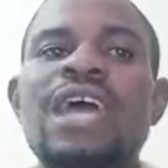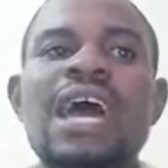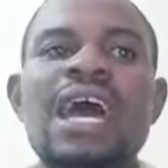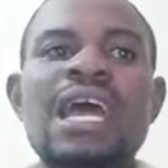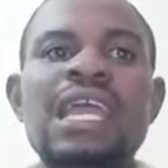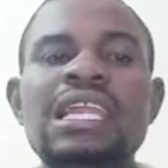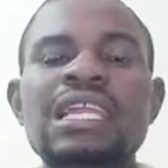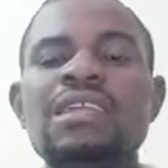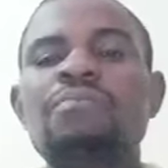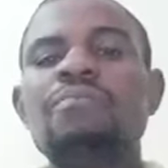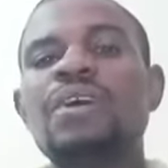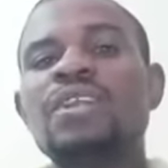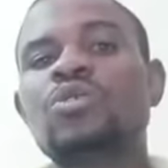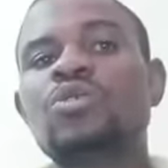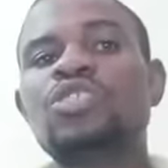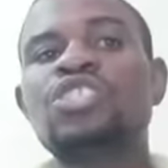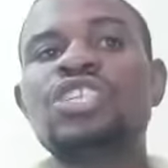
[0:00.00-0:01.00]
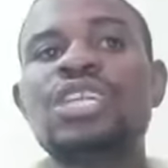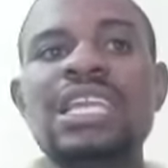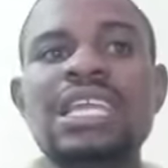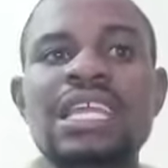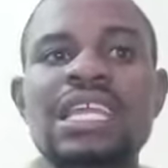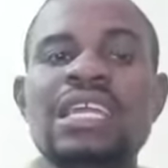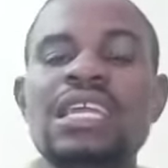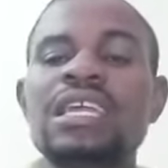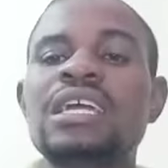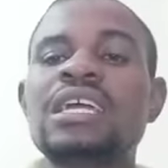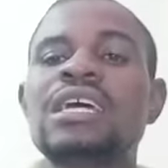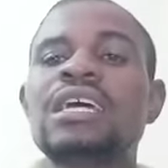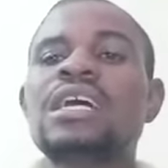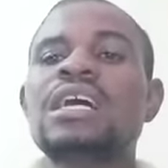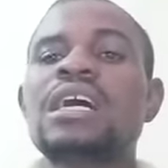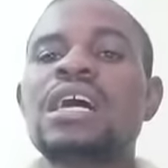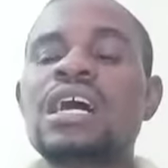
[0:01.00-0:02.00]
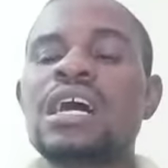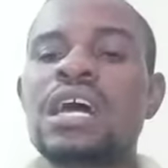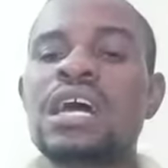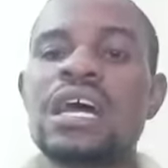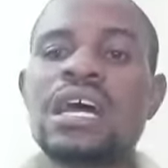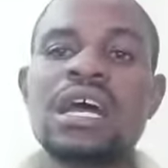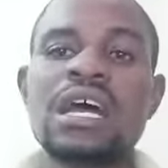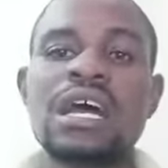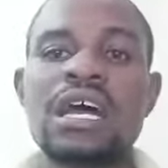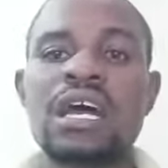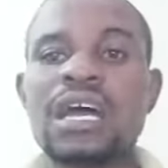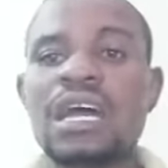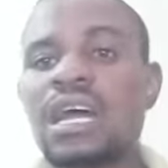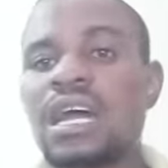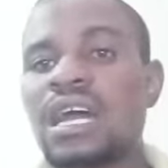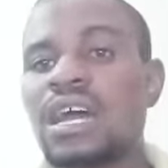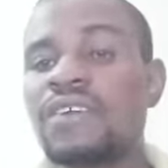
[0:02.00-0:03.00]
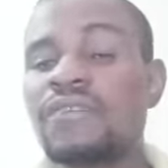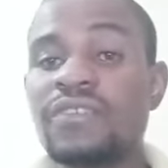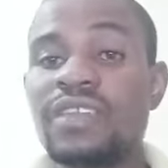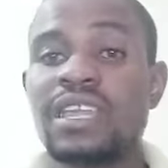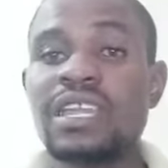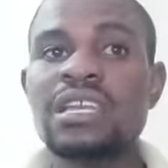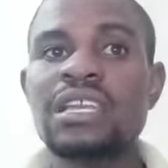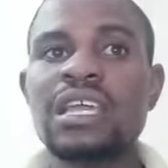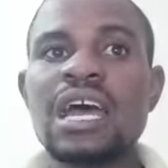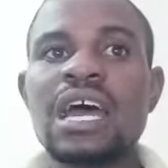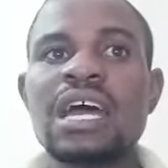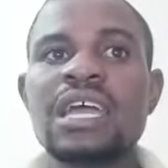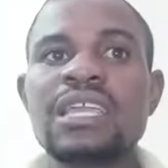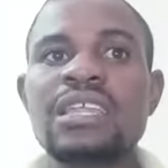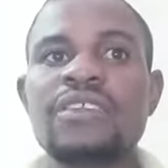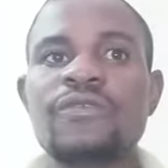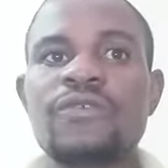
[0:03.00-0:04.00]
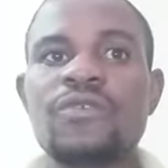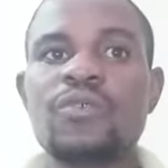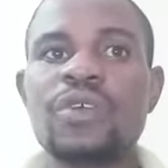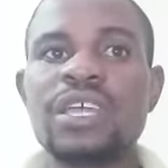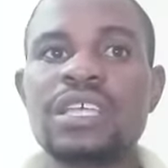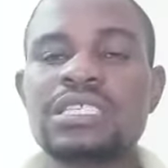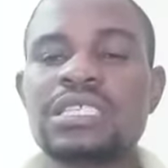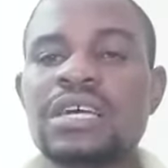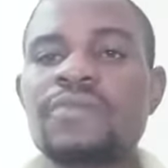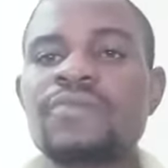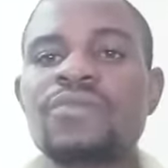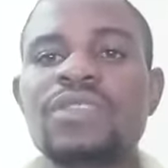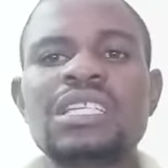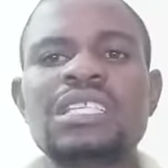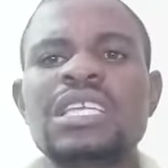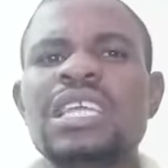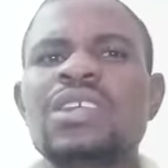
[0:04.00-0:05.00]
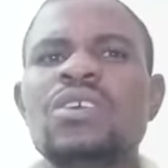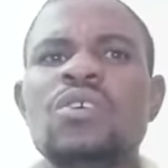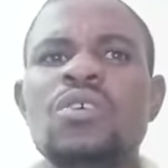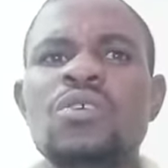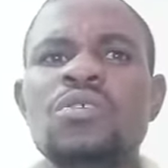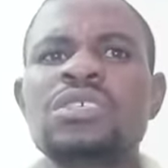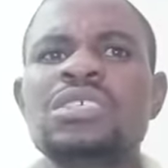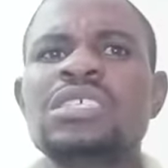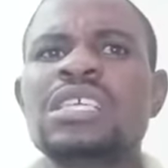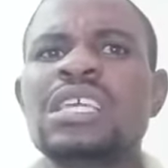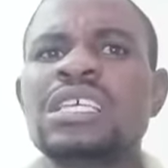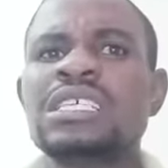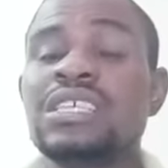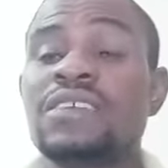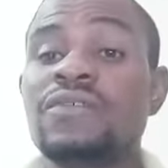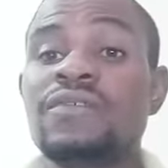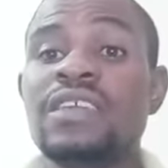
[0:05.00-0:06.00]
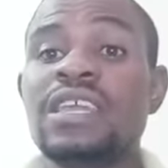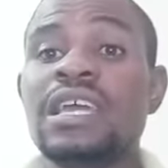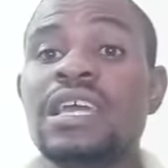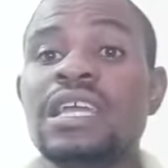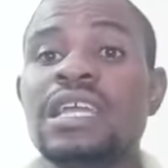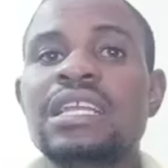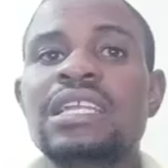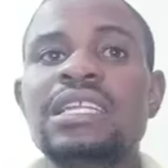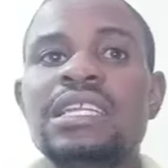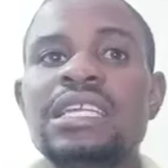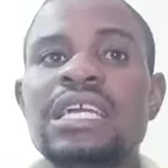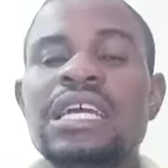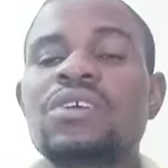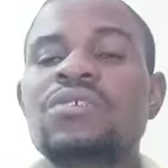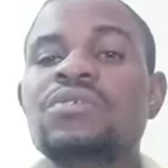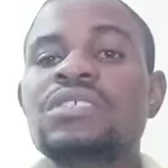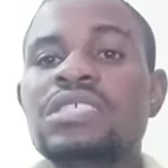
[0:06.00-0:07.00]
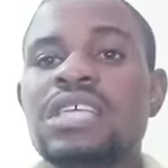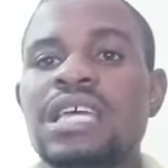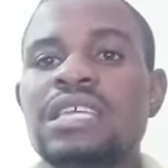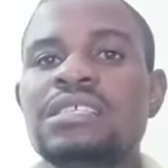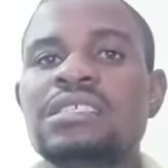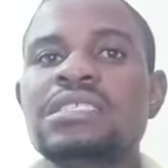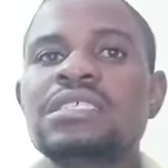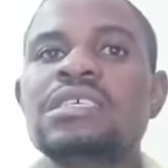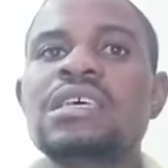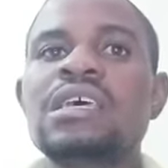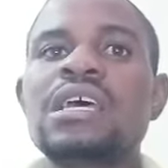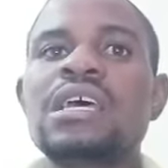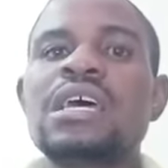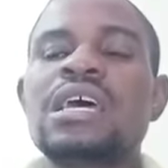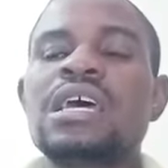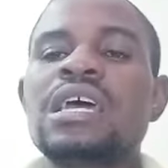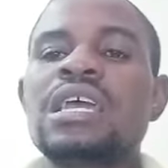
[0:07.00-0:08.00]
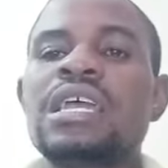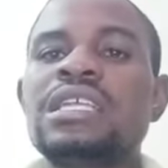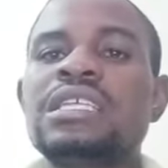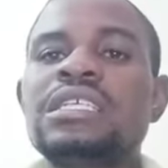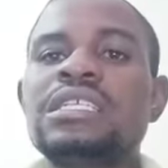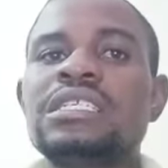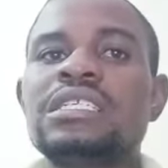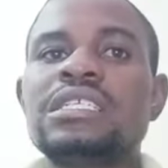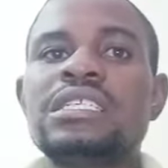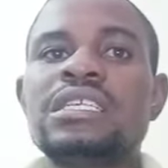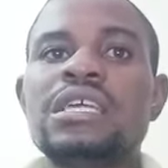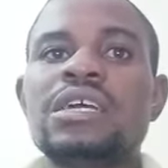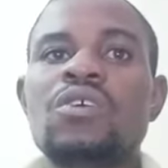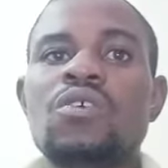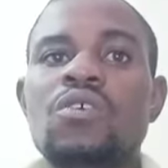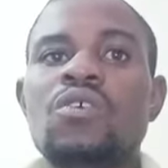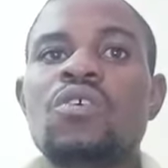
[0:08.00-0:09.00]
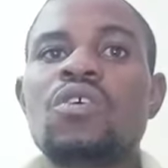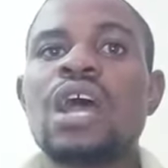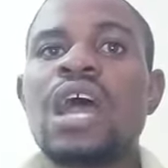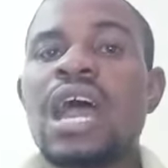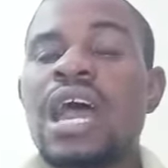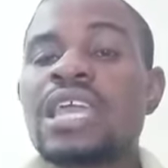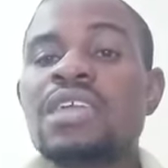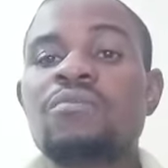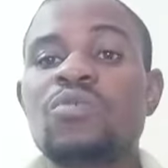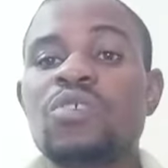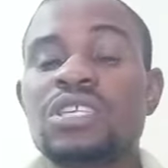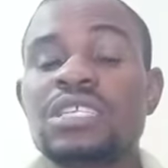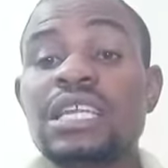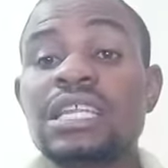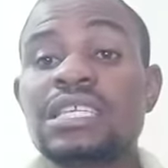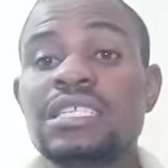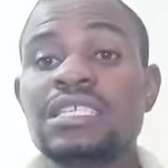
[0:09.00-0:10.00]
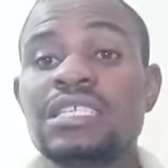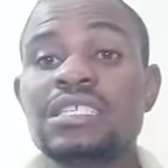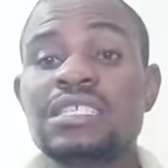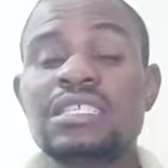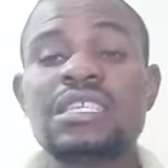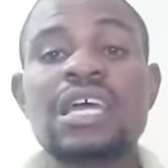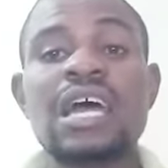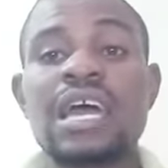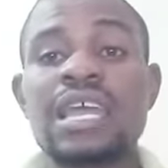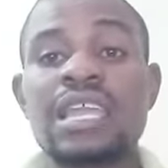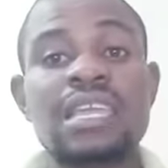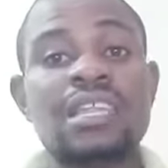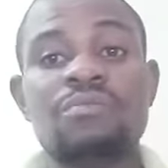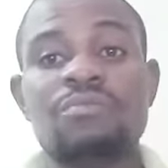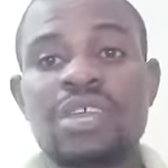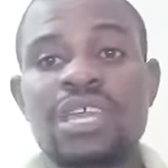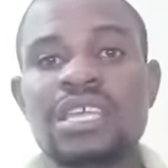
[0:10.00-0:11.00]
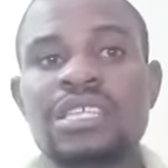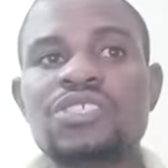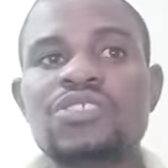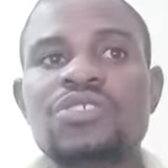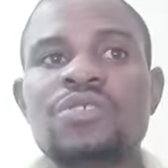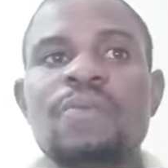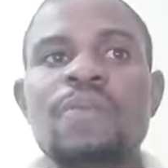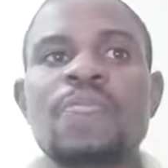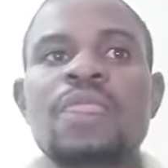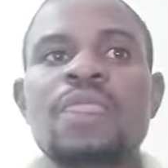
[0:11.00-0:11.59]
highly pathogenic avian influenza that can cause a severe clinical signs and or high mortalities in birds.